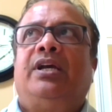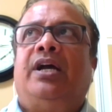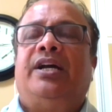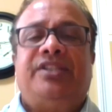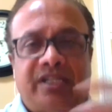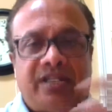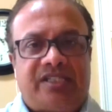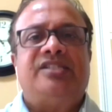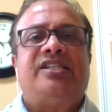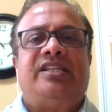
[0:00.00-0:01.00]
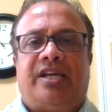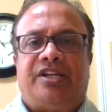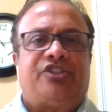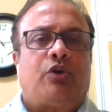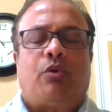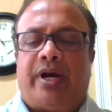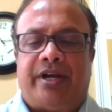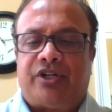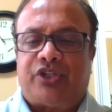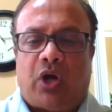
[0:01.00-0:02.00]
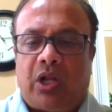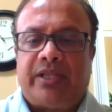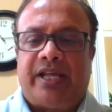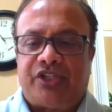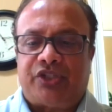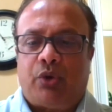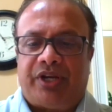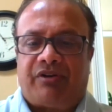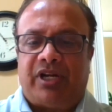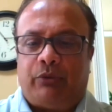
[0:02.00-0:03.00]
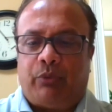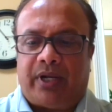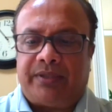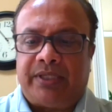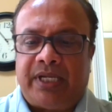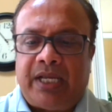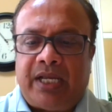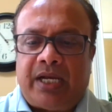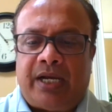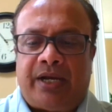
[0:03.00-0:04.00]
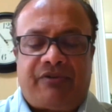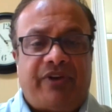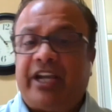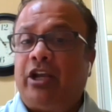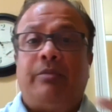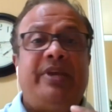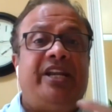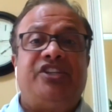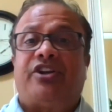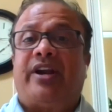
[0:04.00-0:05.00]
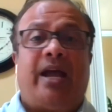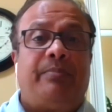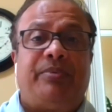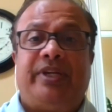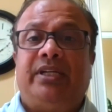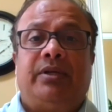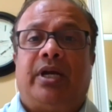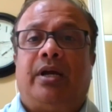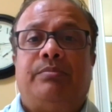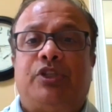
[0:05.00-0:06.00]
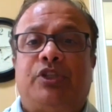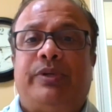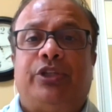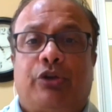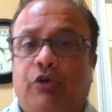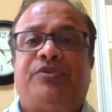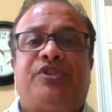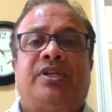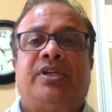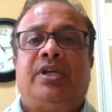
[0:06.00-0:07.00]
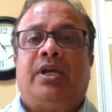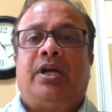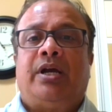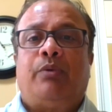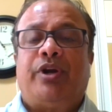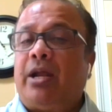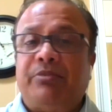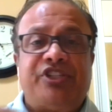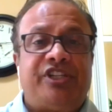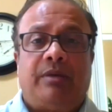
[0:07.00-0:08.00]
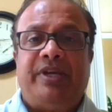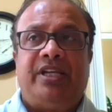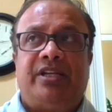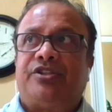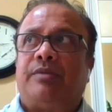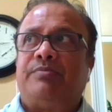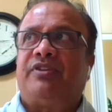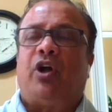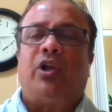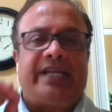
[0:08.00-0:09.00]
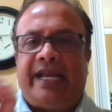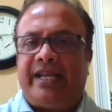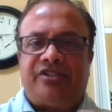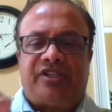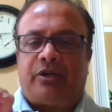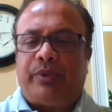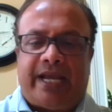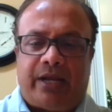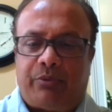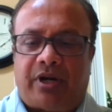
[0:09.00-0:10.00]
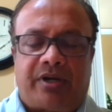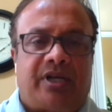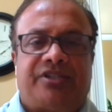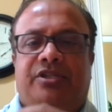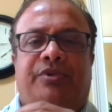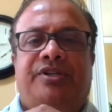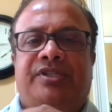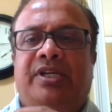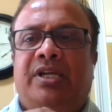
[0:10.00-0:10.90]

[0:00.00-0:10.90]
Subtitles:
the distancing that is required. So all that is going really well. Regular meetings are happening between the groups. We're not missing a beat in terms of all the cadence that we had with our customers.